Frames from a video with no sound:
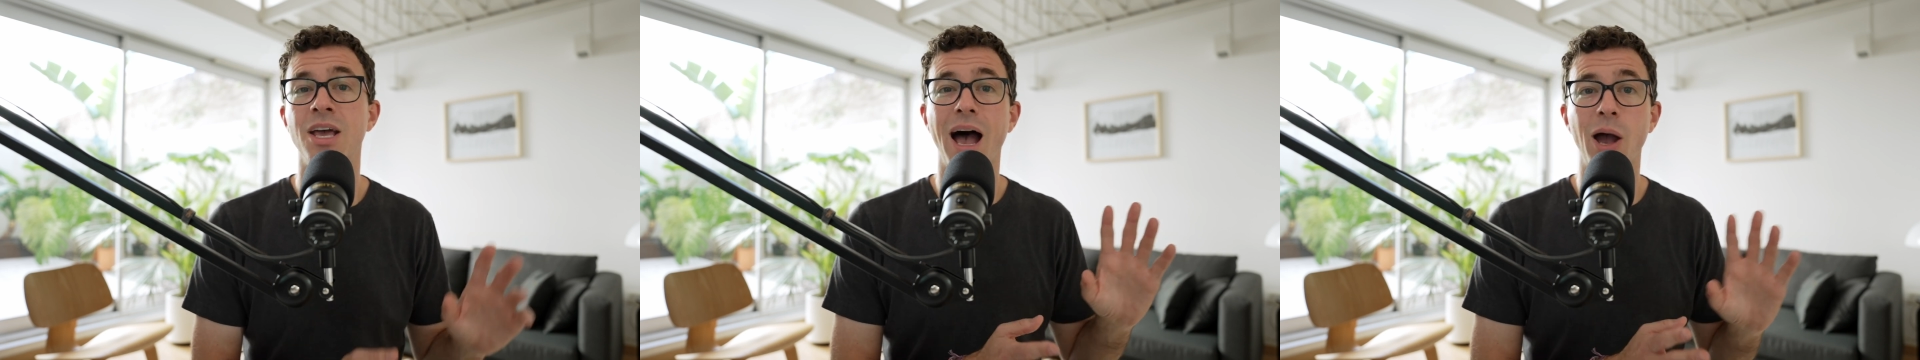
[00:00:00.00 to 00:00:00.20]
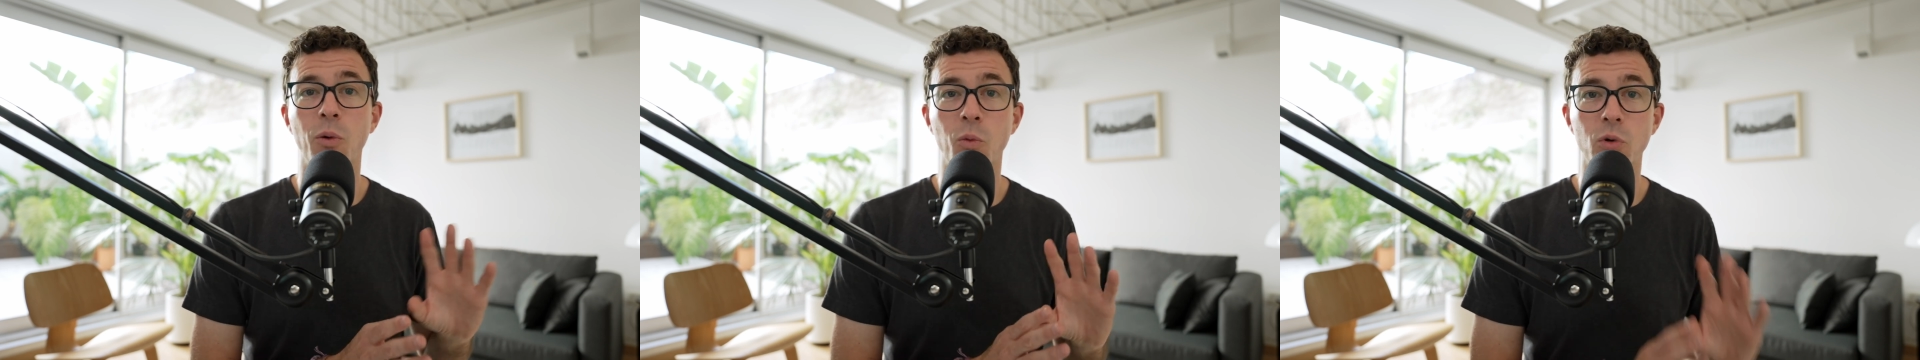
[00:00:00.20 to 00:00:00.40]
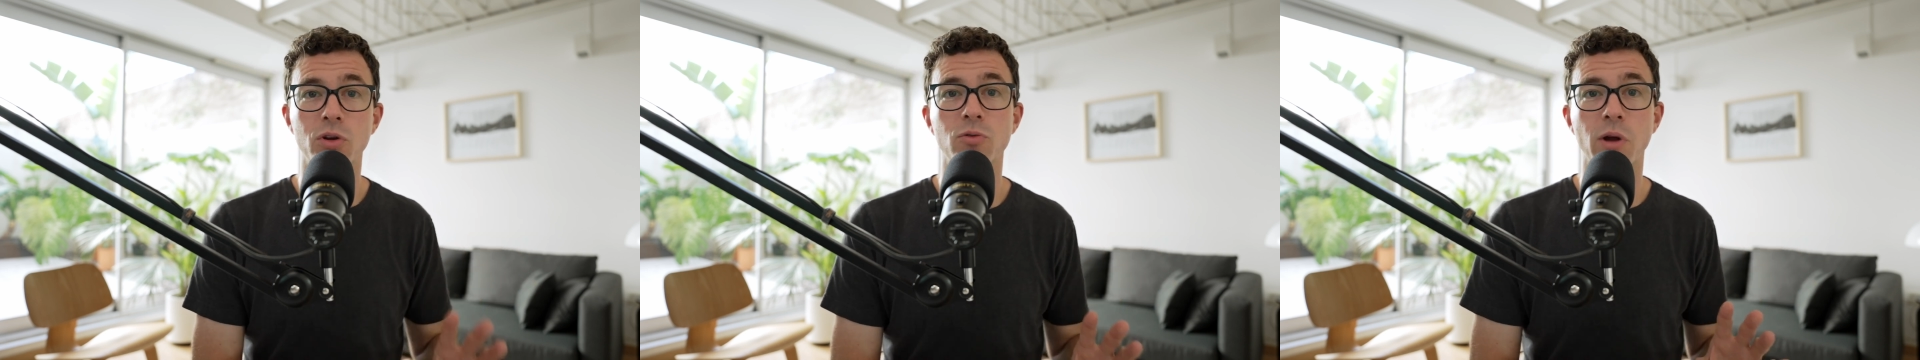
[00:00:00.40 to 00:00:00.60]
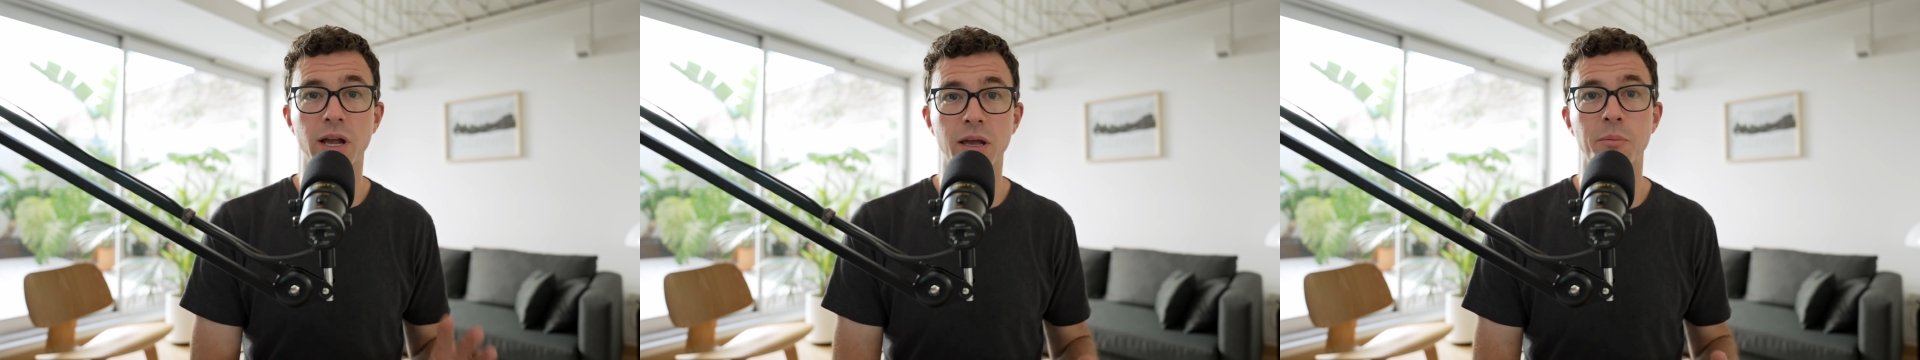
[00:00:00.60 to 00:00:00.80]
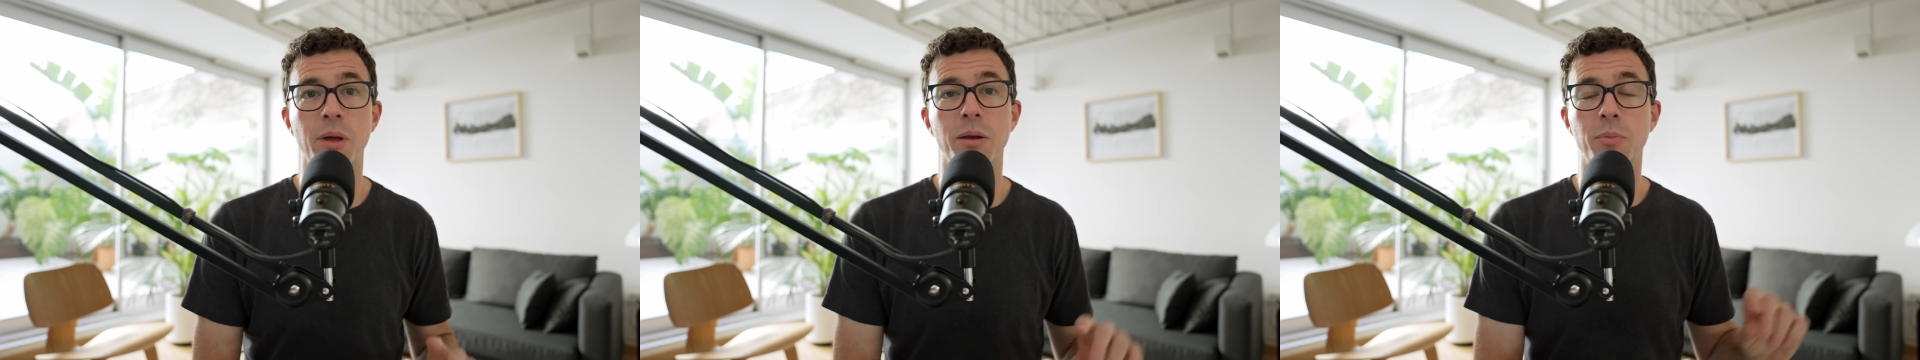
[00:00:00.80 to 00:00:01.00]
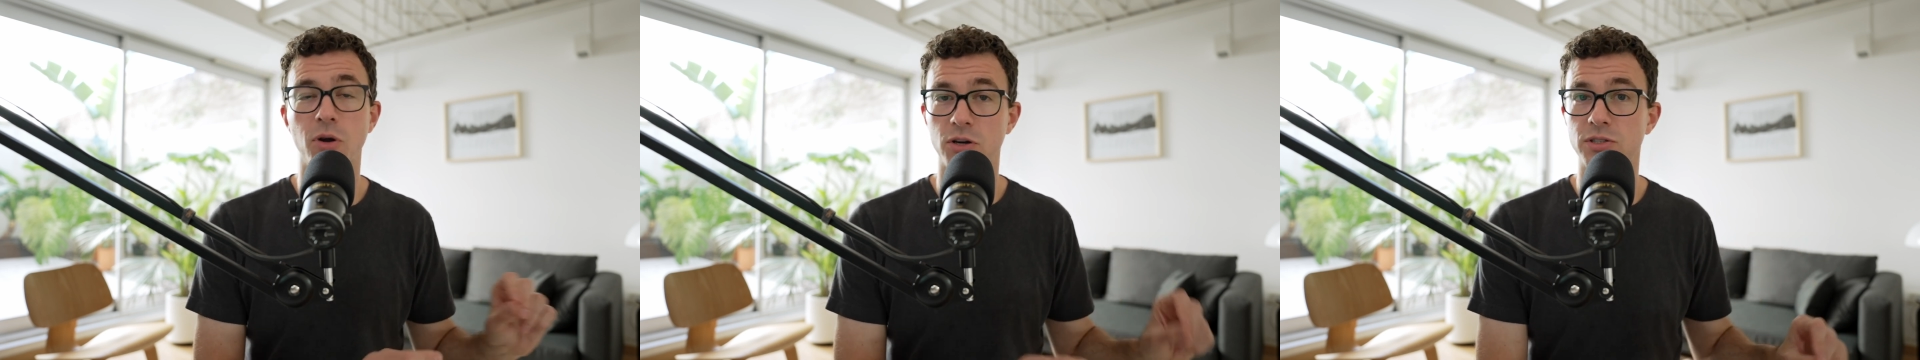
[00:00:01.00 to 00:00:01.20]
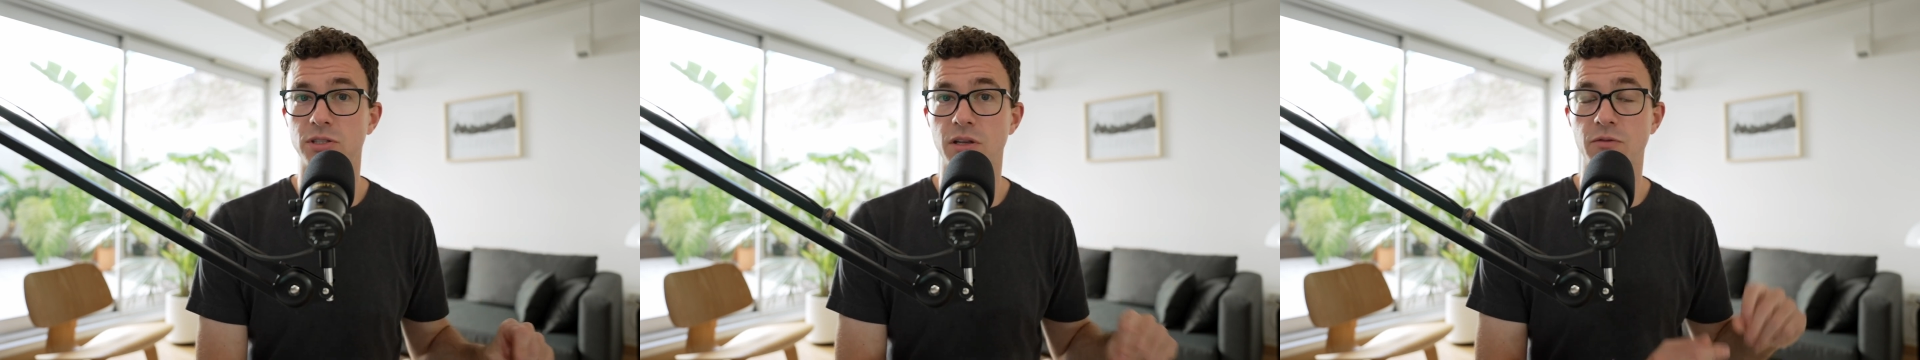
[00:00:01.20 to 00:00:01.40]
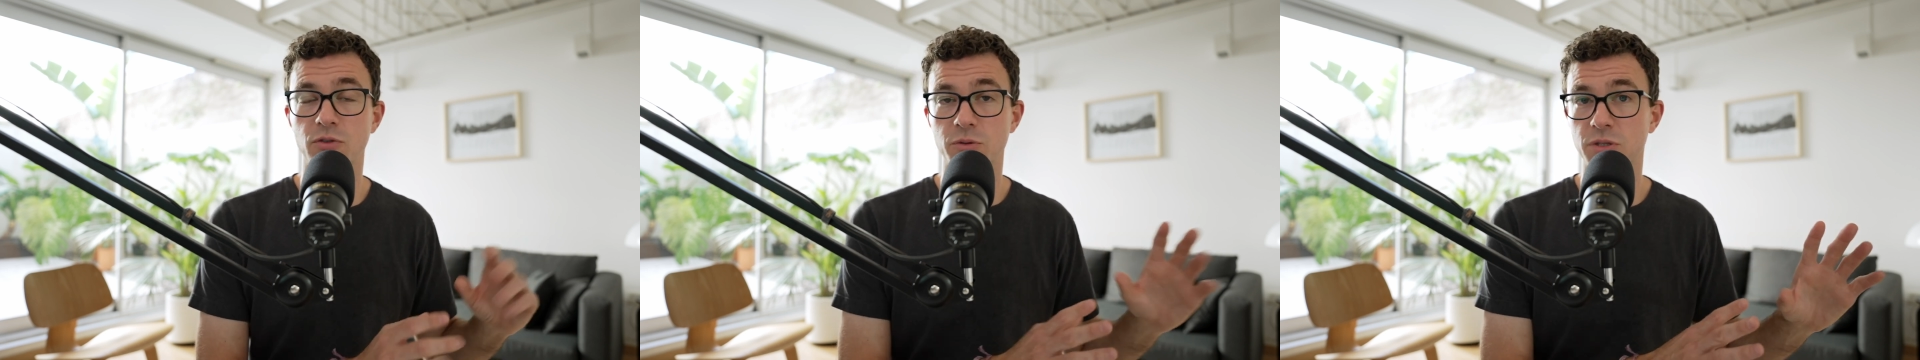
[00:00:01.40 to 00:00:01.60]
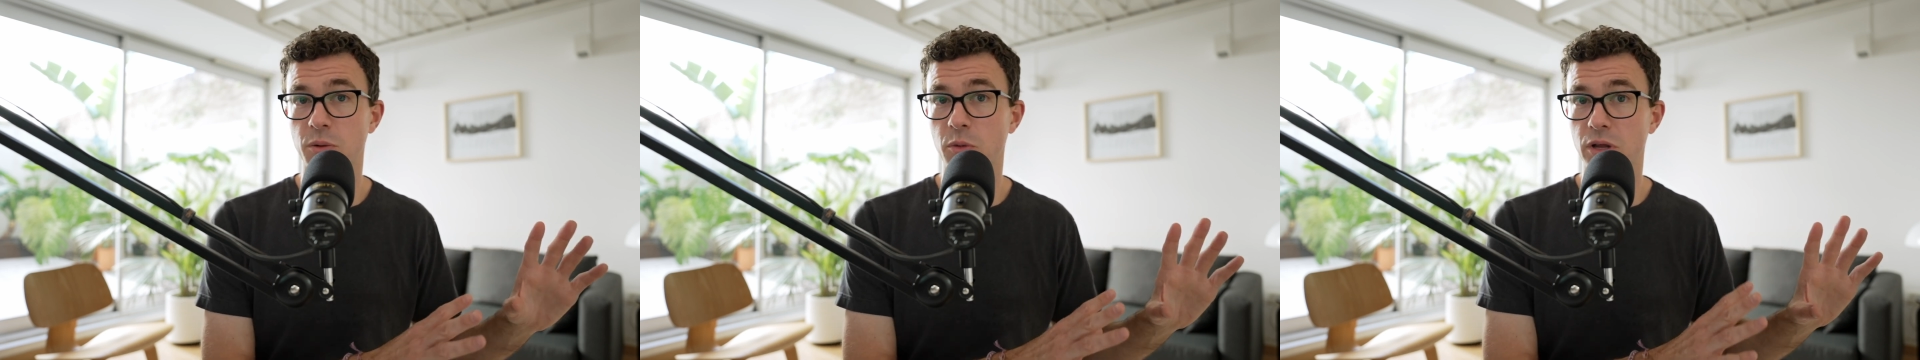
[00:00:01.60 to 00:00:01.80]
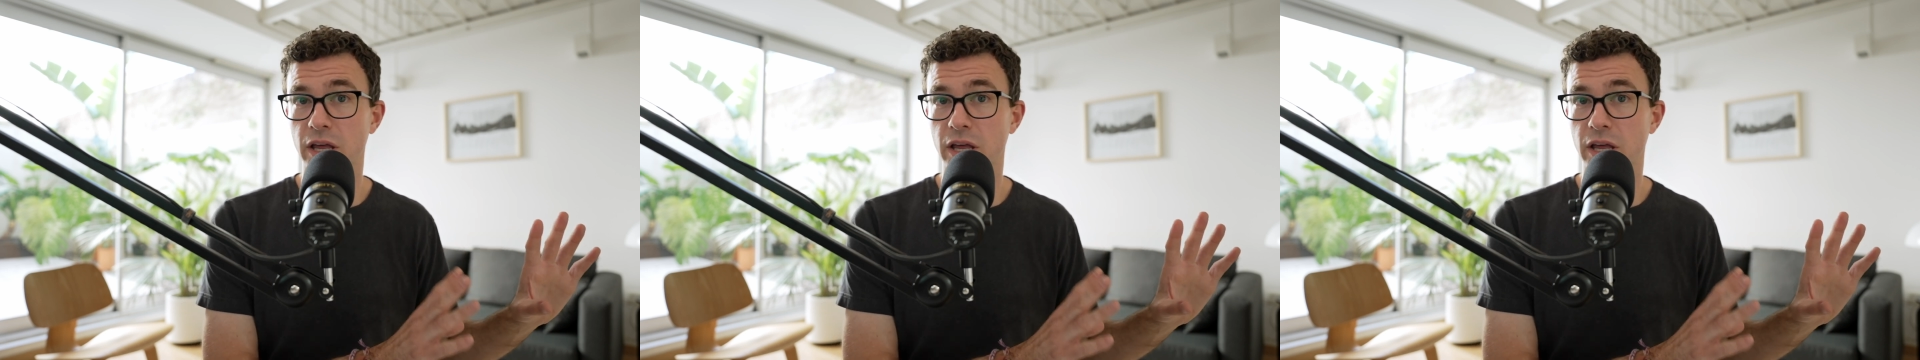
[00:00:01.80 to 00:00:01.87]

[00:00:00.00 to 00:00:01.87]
I wouldn't recommend purchasing from somewhere